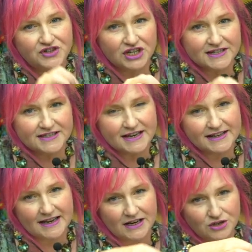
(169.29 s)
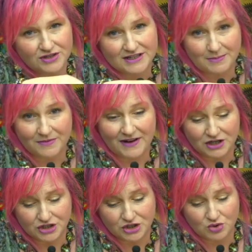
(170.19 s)
just taking the extra step of
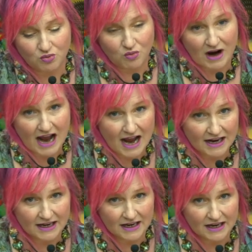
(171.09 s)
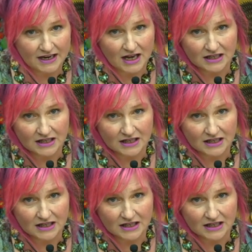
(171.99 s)
actually dragging